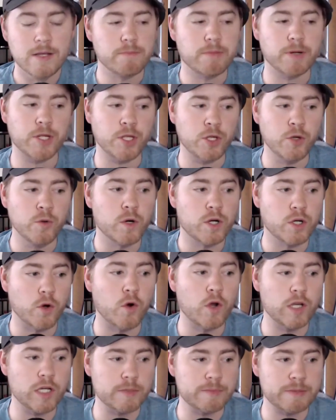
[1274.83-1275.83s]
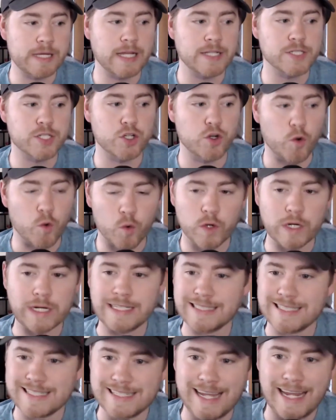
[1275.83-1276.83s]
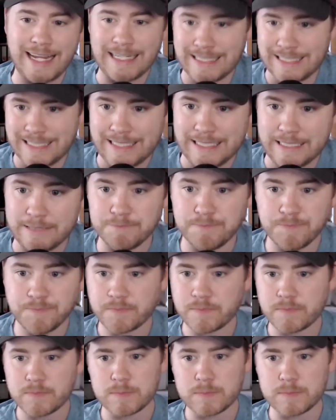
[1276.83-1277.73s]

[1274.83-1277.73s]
But you are going up against an Oregon State team